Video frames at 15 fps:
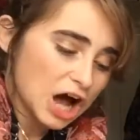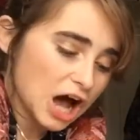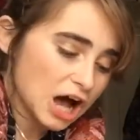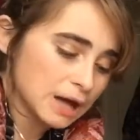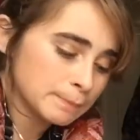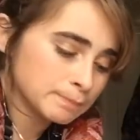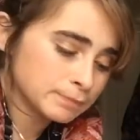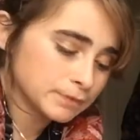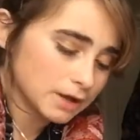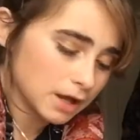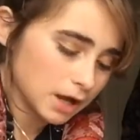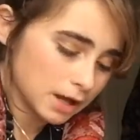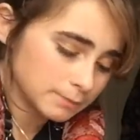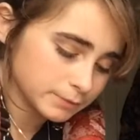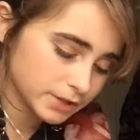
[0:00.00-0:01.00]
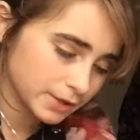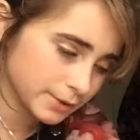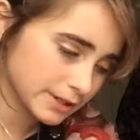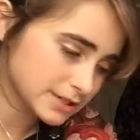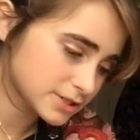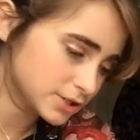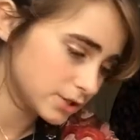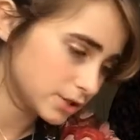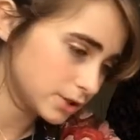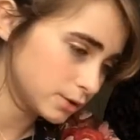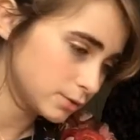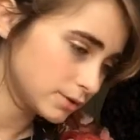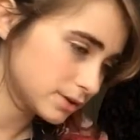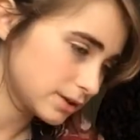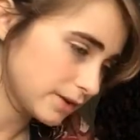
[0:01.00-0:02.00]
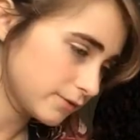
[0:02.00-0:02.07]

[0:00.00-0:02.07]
I'm going to